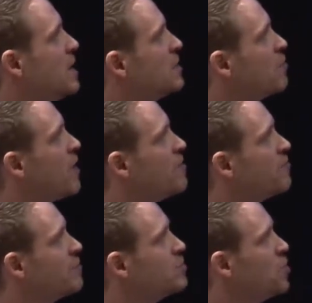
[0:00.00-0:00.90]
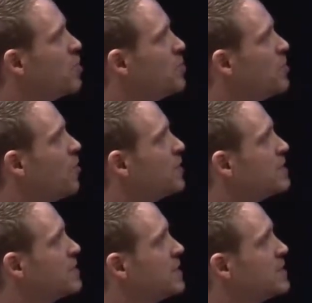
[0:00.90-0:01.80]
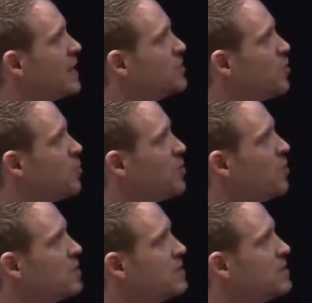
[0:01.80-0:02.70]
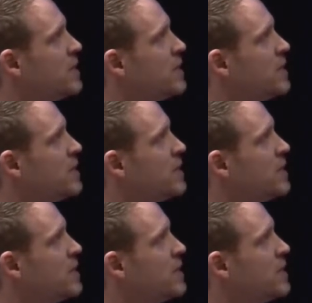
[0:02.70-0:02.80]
derived from terpenoids and diterpenoids